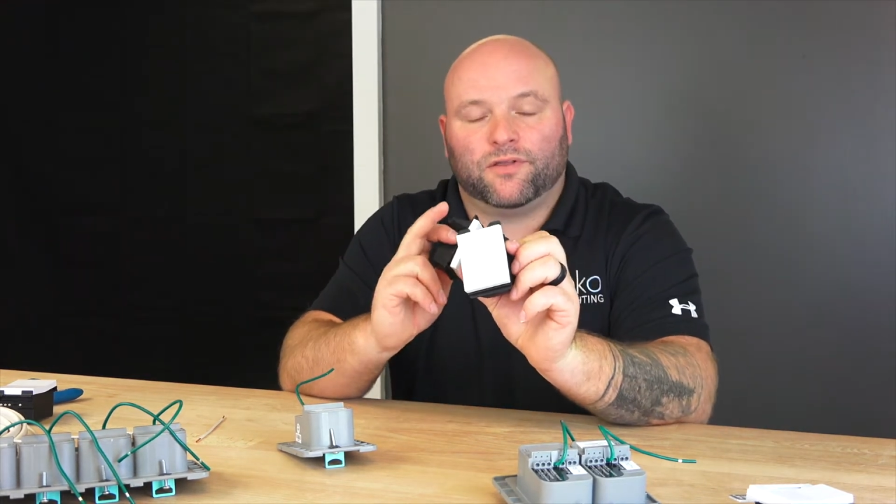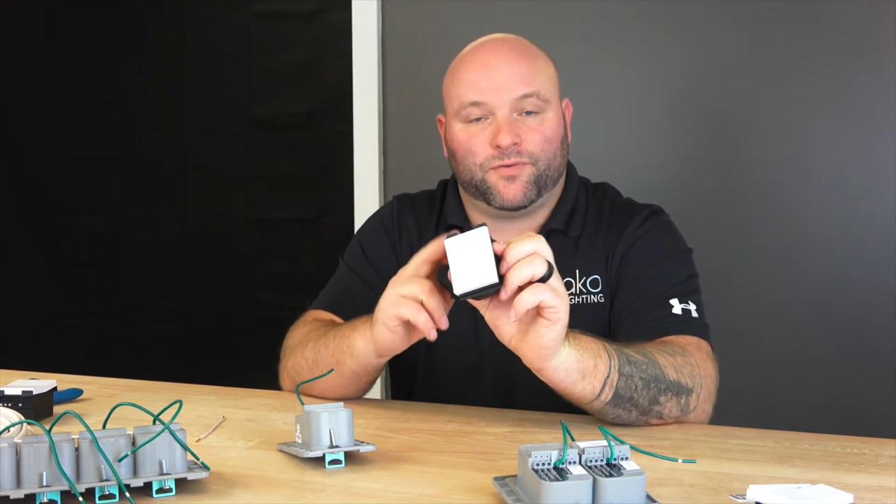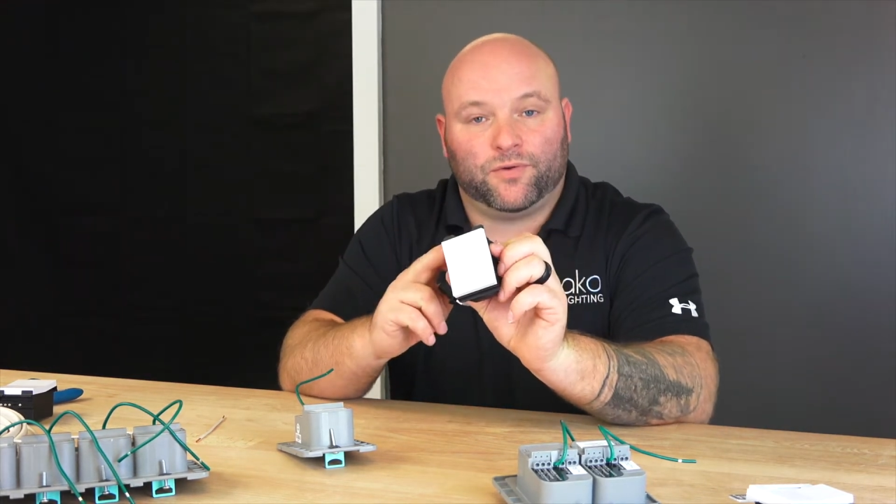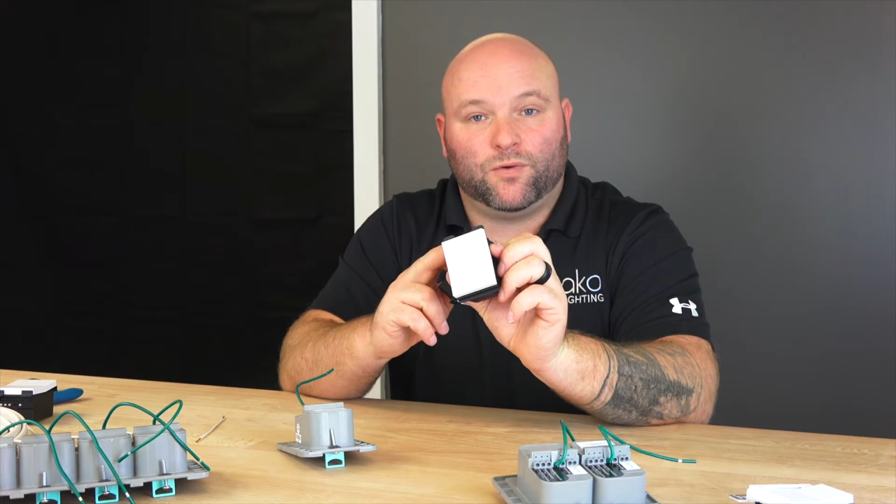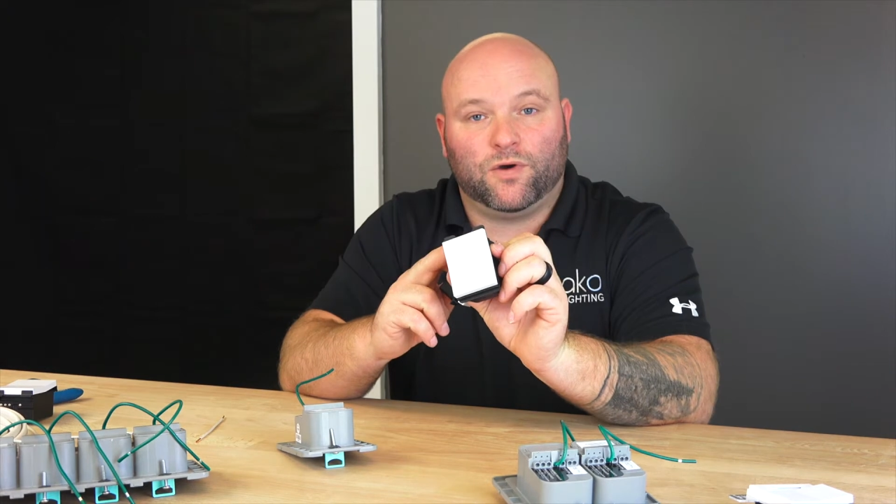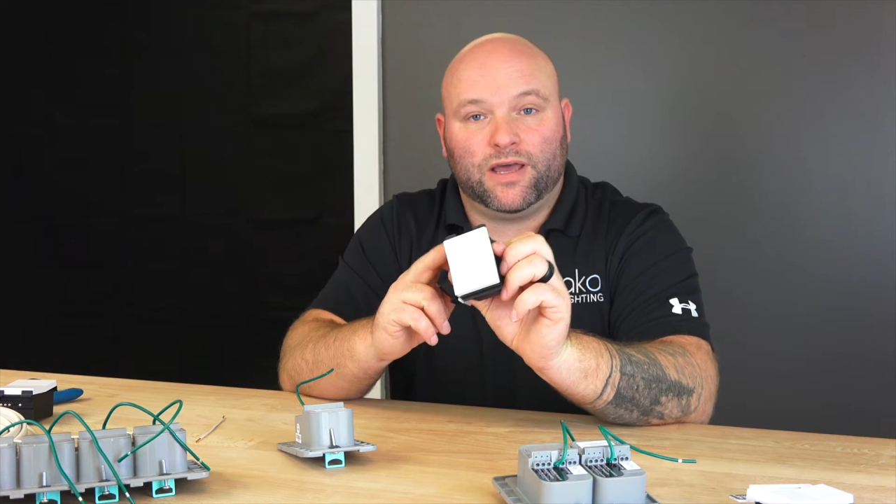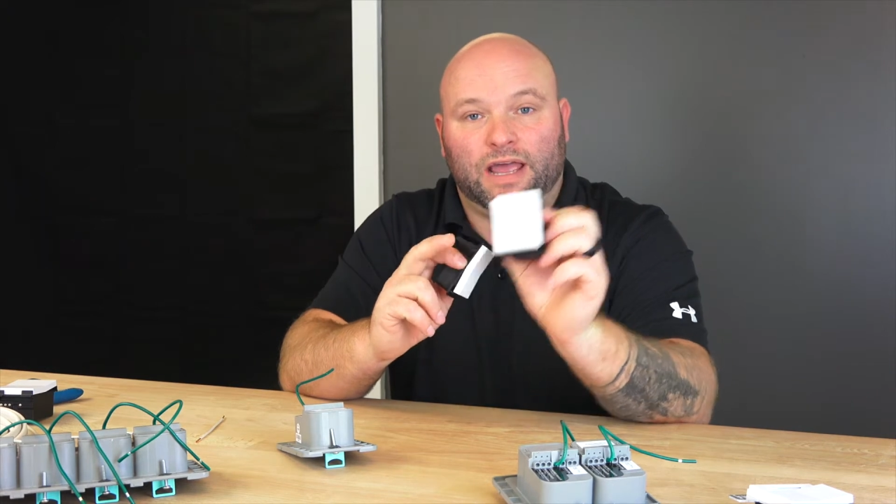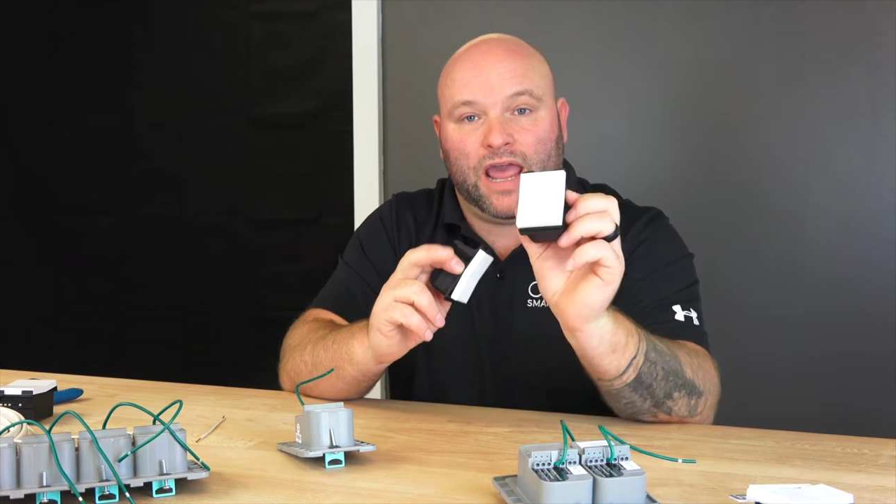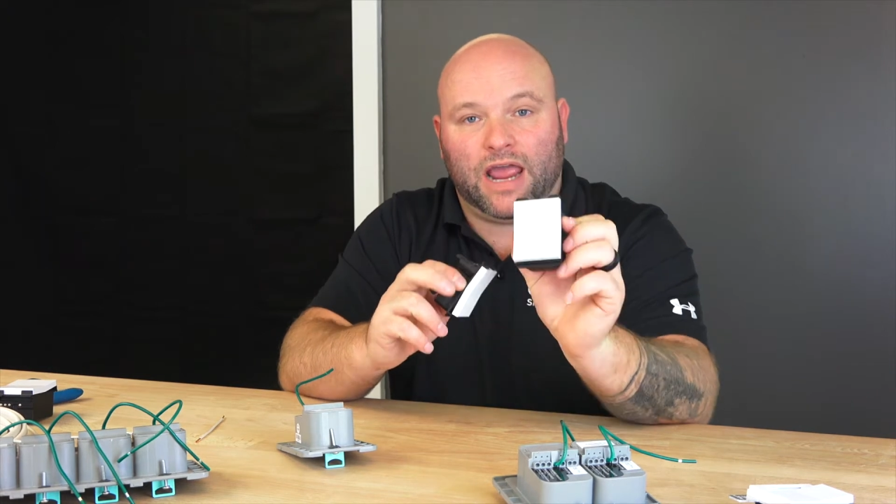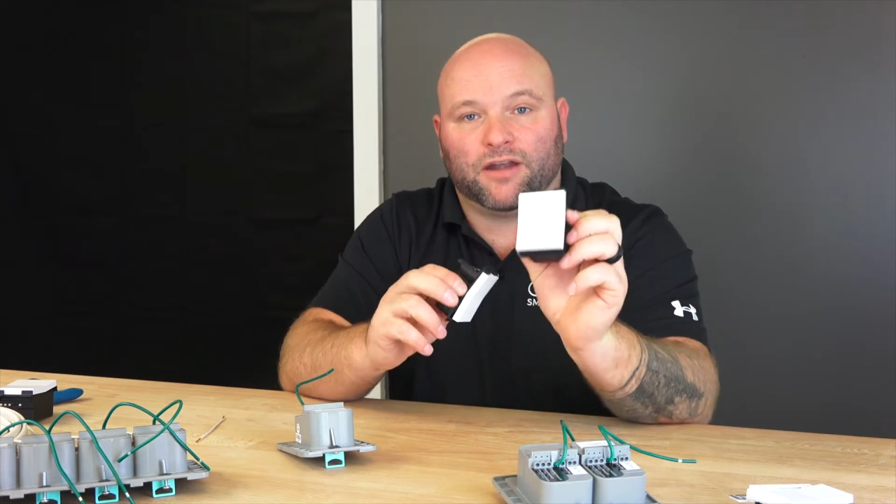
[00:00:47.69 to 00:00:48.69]

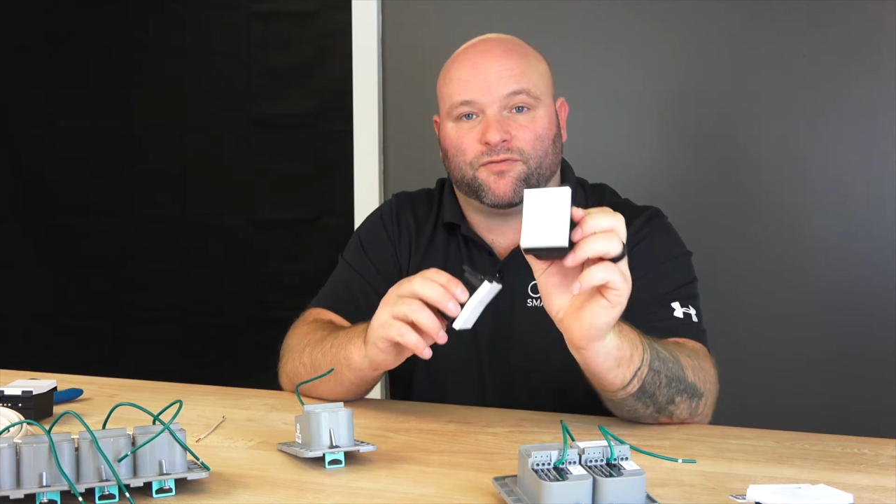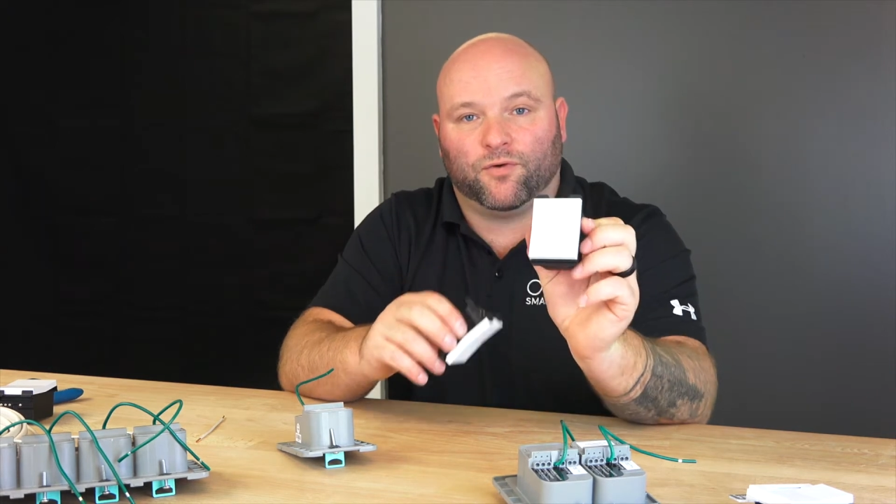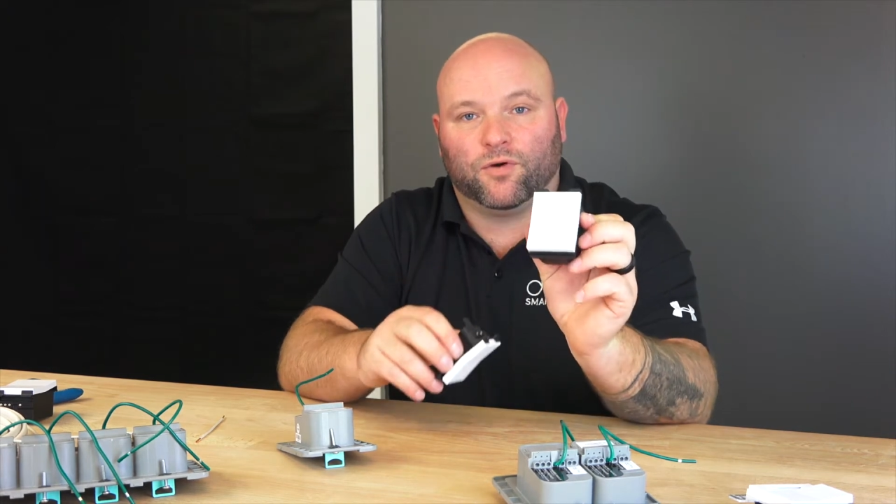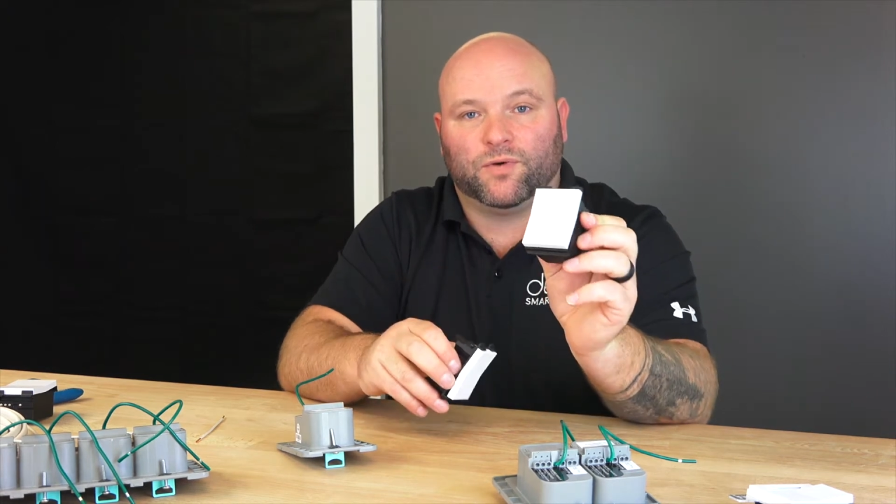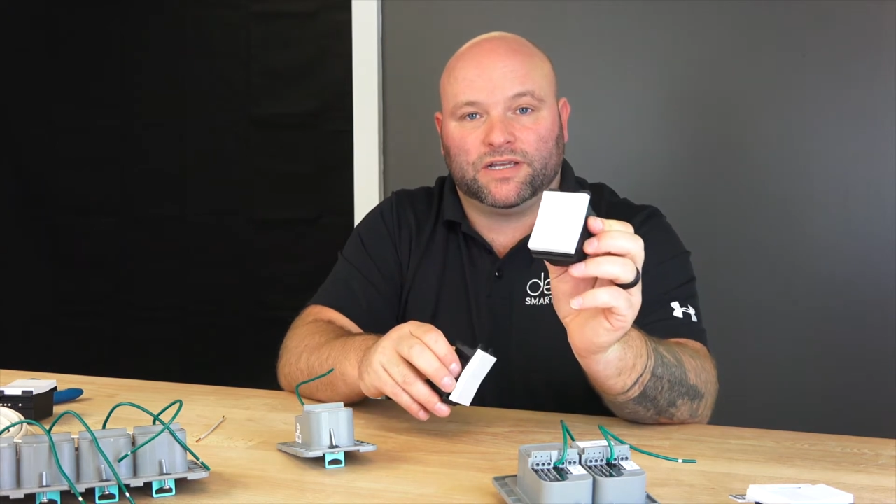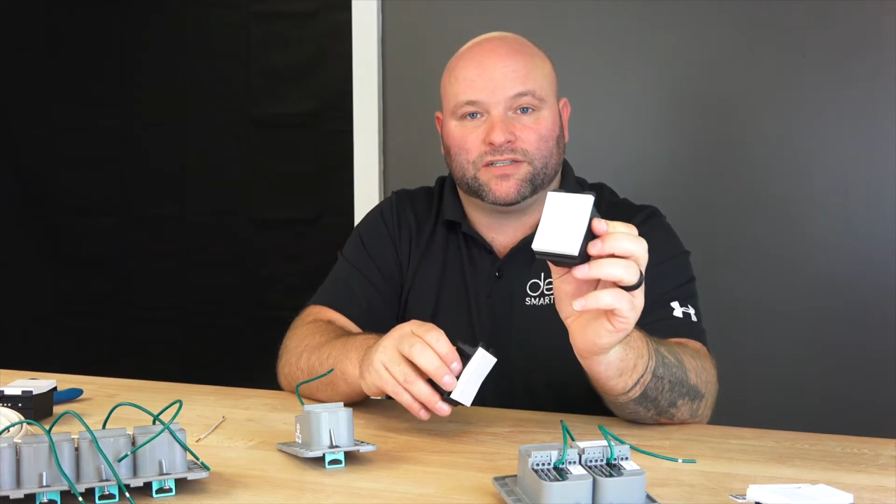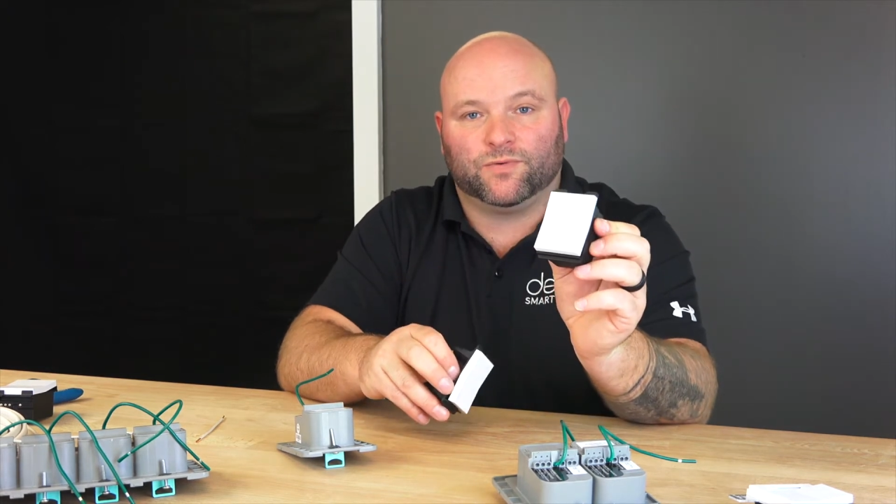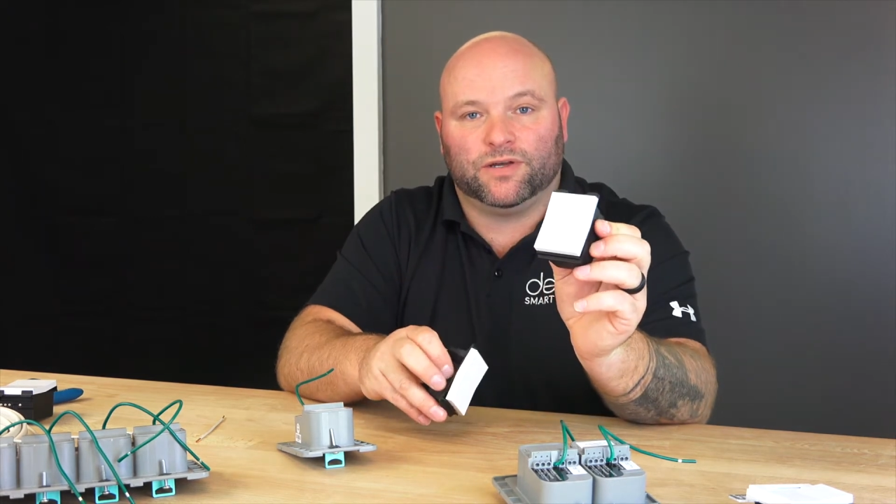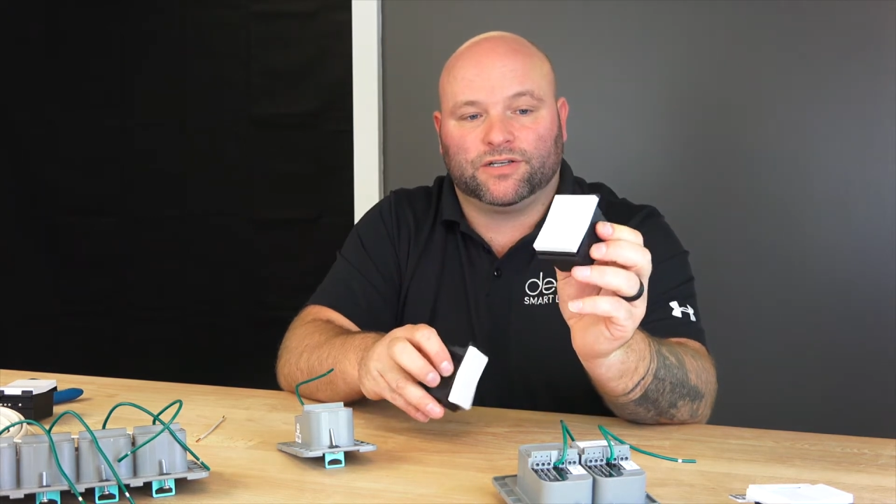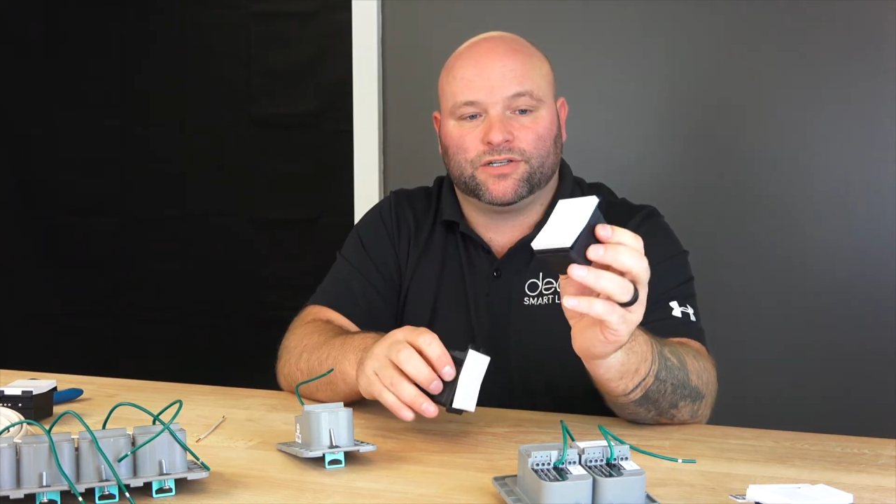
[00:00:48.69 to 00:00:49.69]
three-way, and four-way
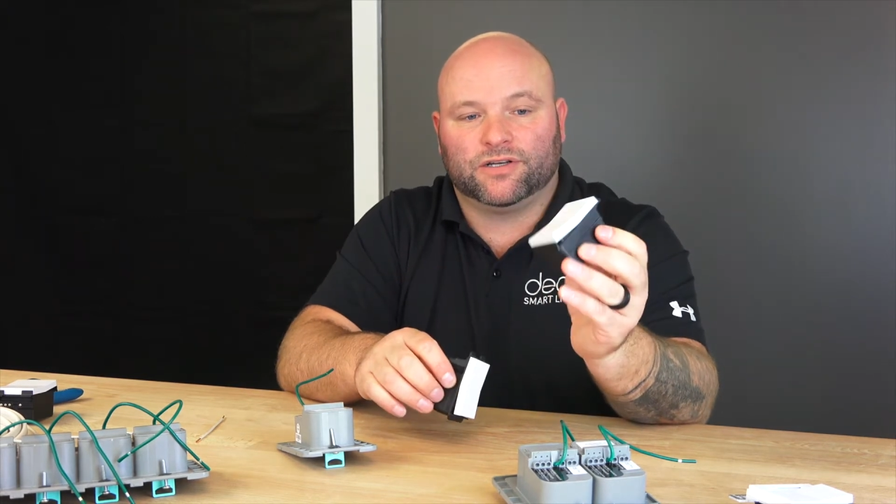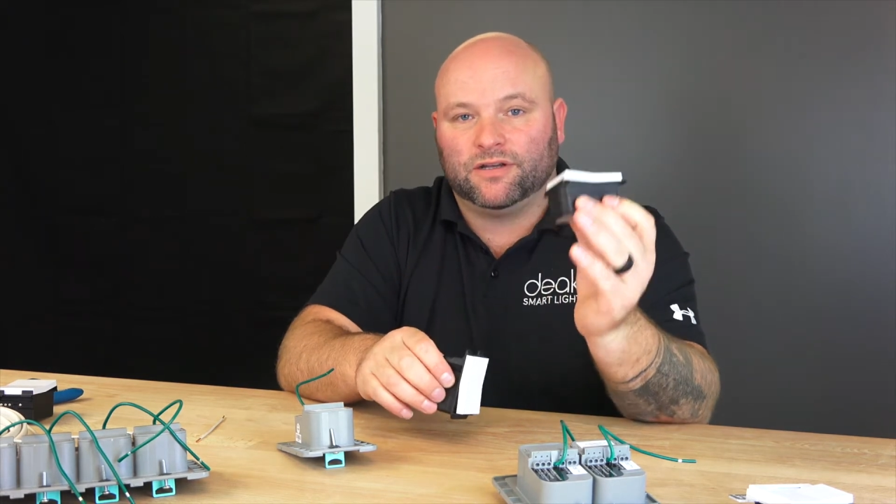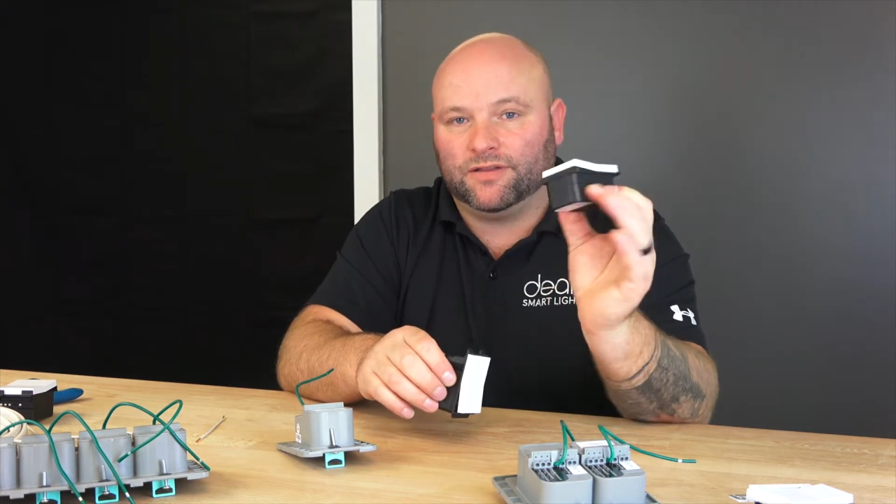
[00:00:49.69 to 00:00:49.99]
switch